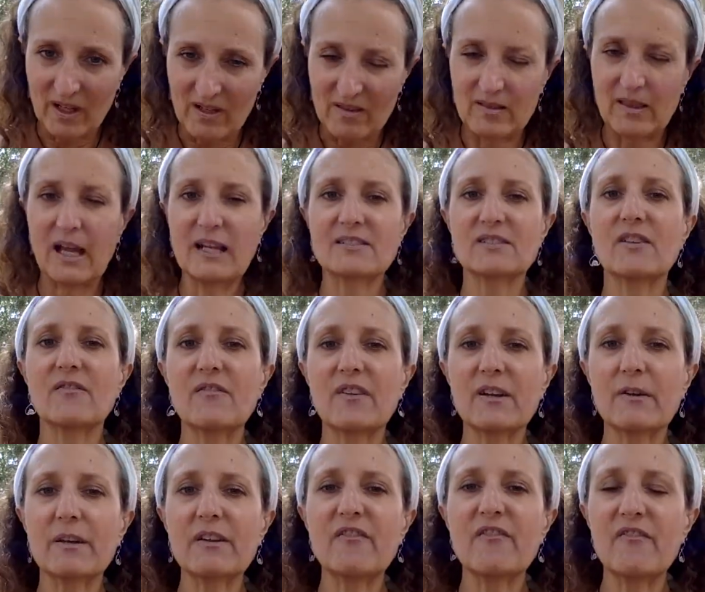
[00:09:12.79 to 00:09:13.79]
that's a
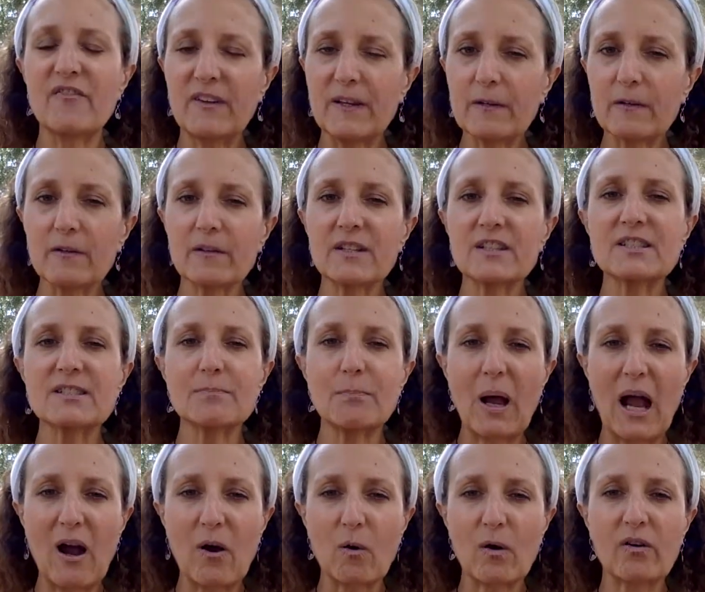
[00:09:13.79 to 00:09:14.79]
very fearless,
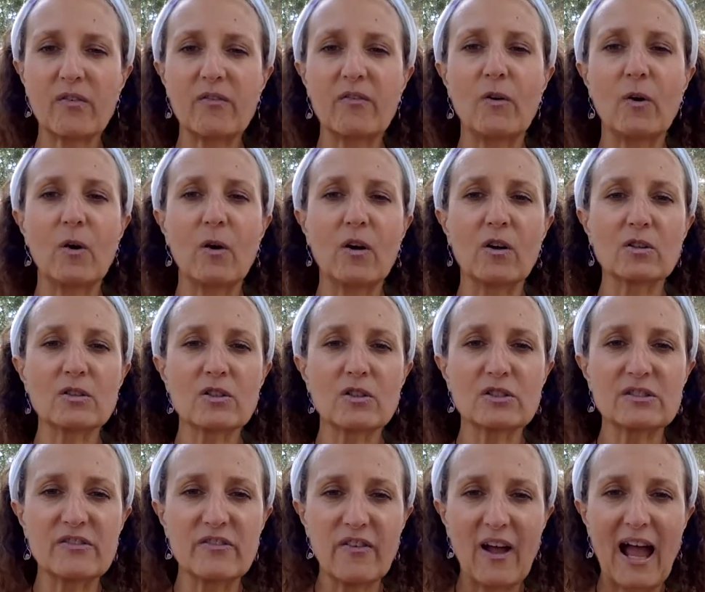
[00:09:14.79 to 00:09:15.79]
powerful,
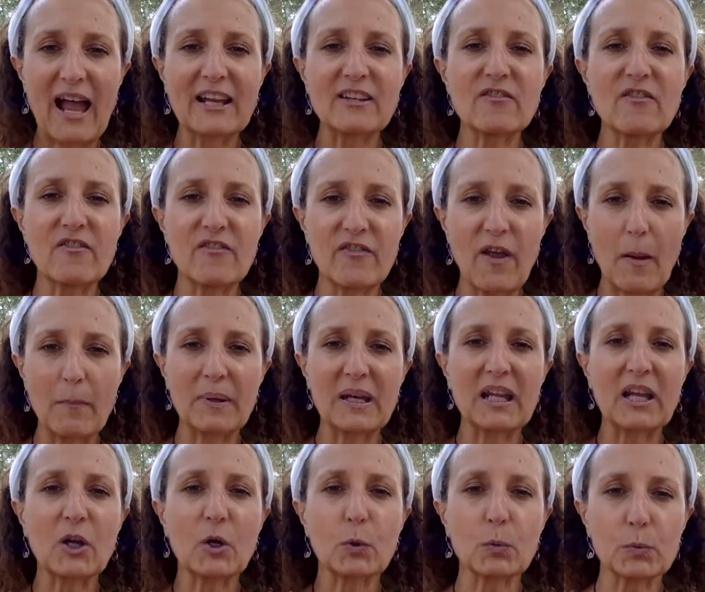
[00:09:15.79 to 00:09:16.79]
divine
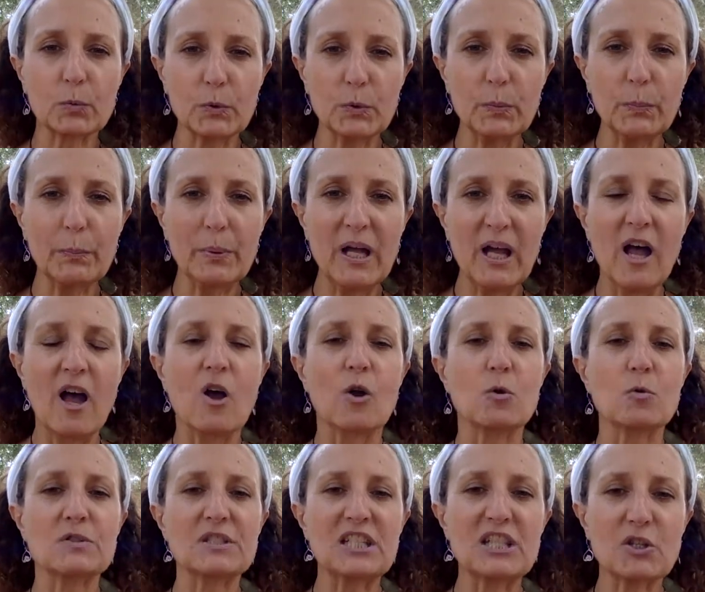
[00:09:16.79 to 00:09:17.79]
feminine group
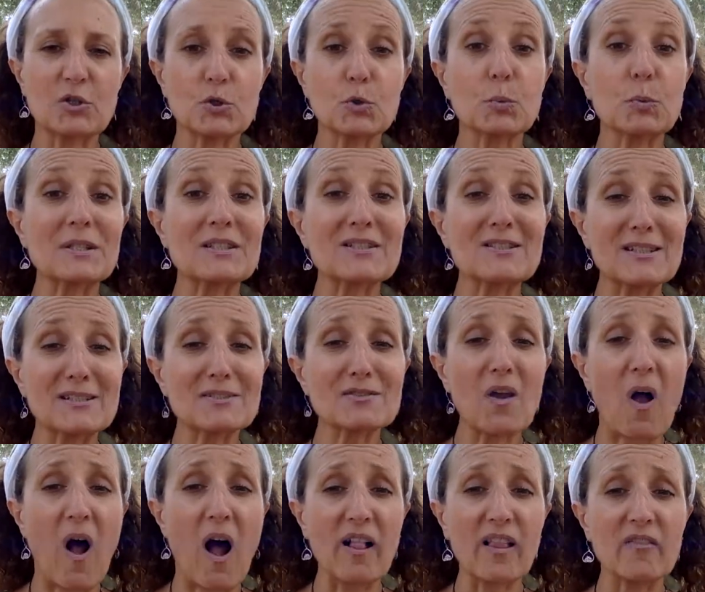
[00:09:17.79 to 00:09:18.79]
who's here to assist
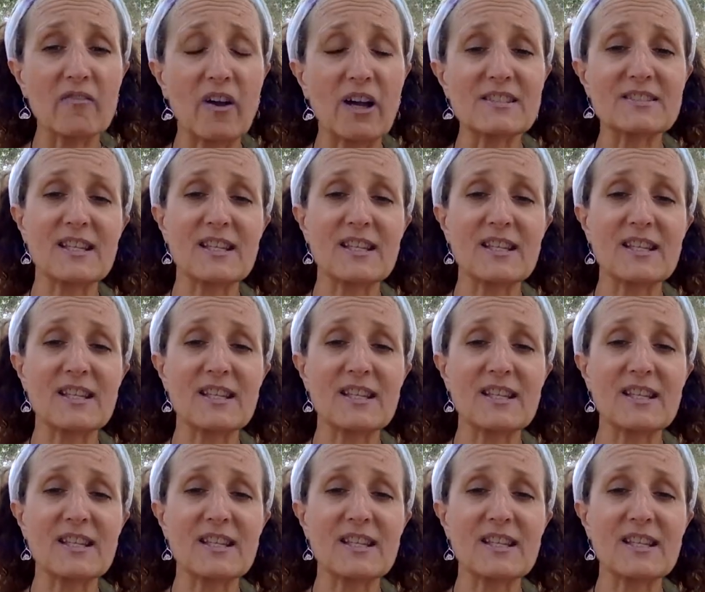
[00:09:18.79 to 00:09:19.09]
all of us.